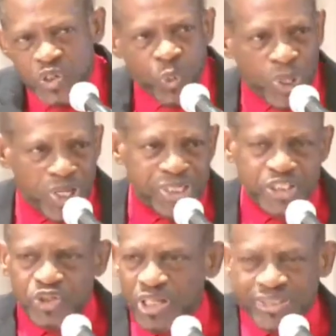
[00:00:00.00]
the work
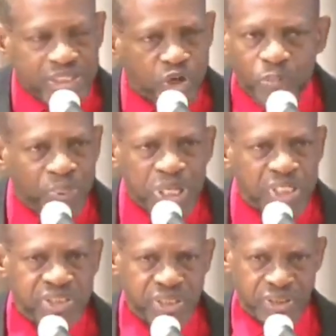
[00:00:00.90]
is not yet
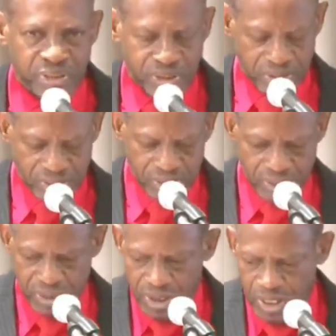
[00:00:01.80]
completed.
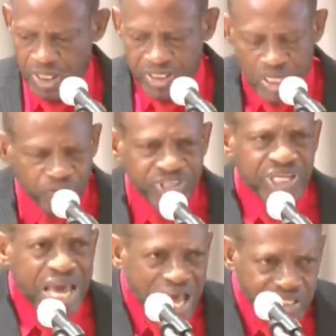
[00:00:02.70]

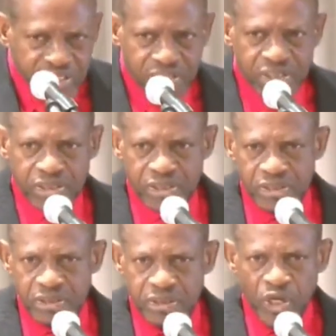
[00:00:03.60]
Nevertheless,
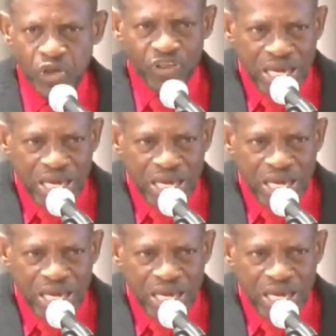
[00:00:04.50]
The